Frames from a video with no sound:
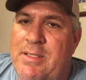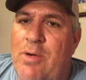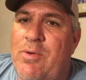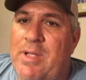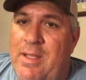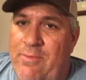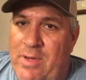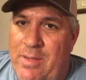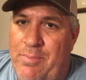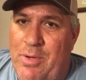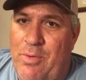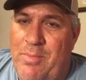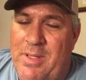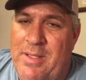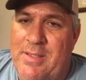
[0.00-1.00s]
give up
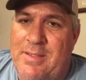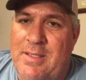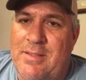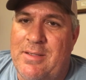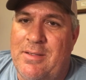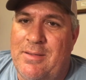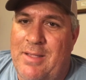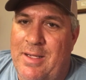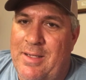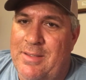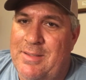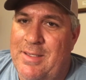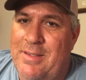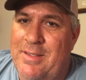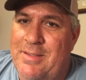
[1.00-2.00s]
on me. This isn't, like I
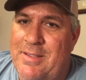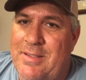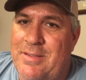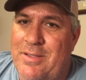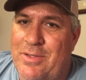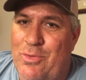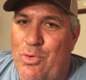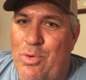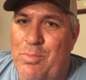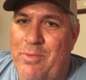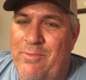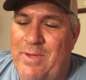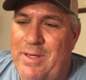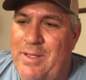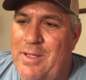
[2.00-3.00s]
said, this isn't a normal
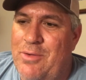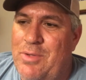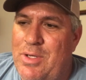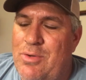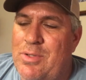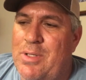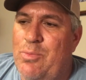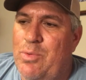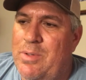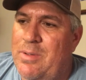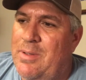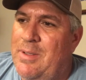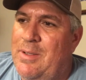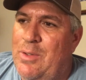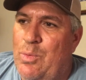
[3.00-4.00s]
video. Usually
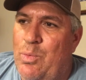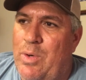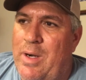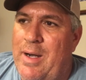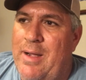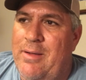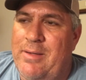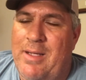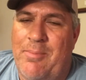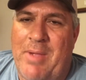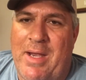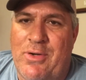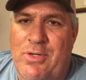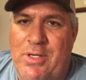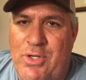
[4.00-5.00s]
we're out and I'm
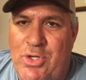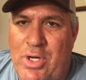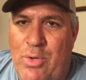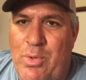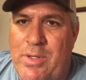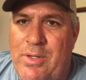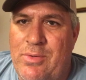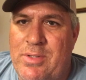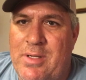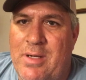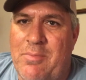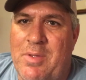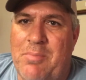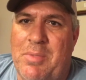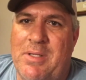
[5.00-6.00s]
actually showing you
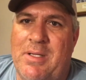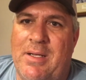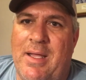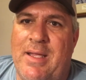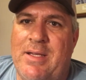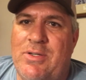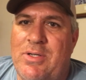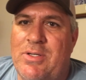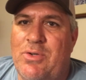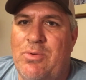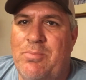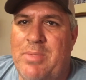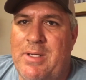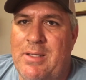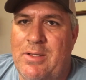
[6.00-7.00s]
something. But today is just going
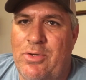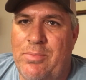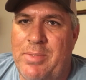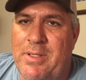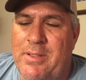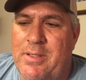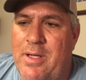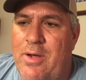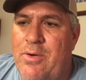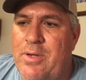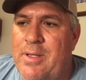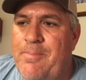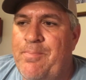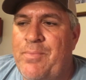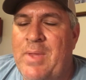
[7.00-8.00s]
to be a little bit of
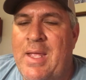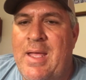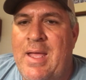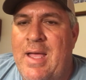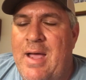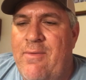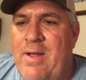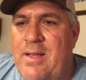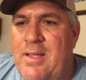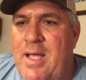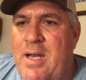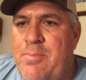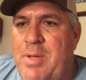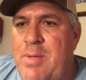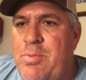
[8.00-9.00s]
talking. I've had a
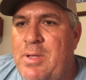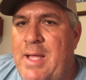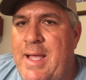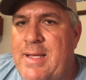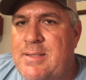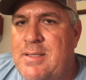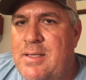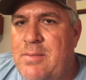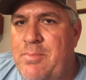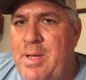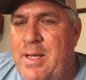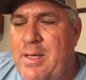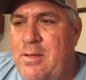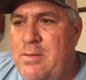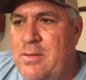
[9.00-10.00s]
lot of people asking
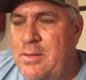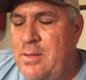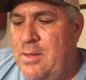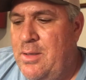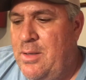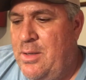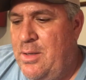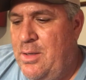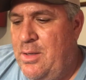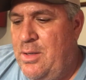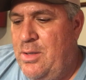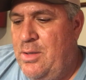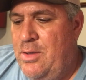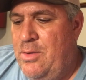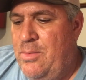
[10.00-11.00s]
about
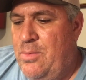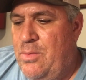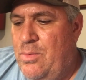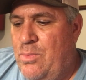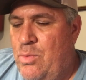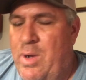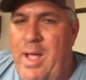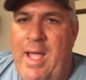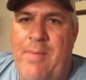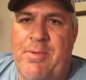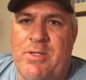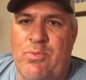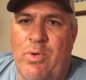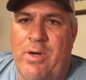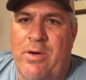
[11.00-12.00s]
what
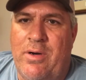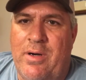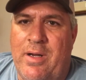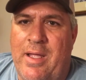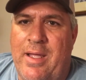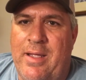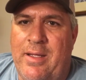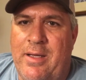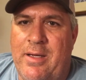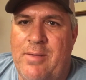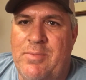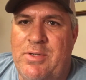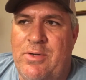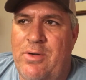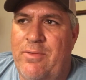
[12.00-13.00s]
happens when a hurricane
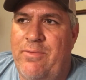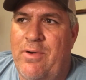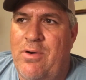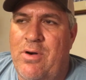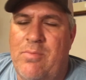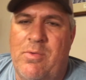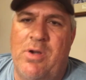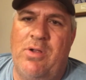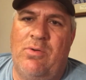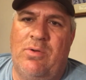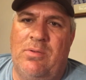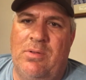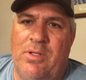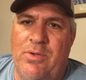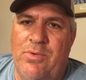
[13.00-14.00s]
comes to your farm. Are you
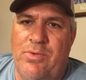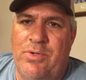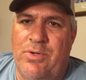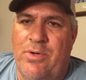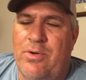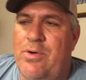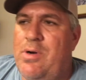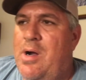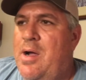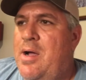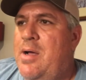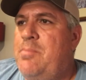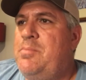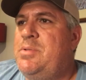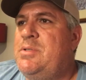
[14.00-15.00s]
going to lose your
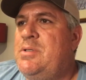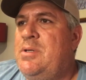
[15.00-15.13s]
crops?